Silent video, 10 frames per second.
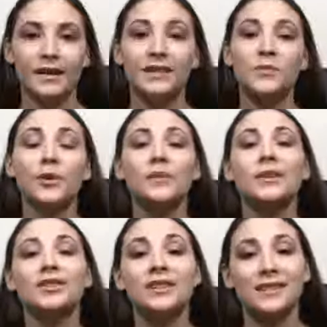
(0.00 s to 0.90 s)
It's pretty
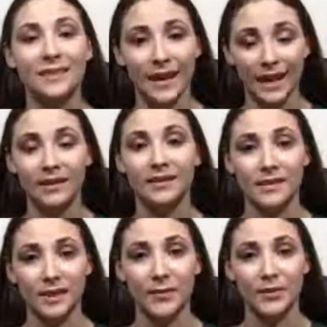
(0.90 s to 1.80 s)
much exactly the
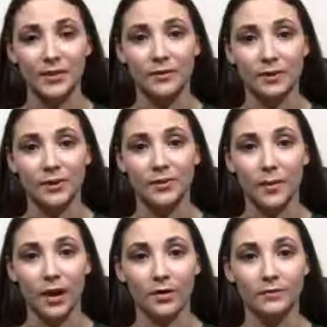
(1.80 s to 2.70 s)
same as the original
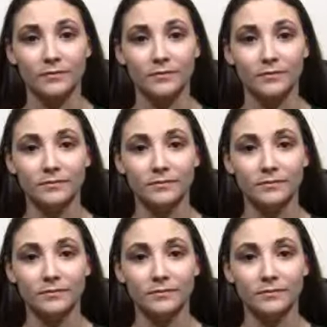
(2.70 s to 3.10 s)
model.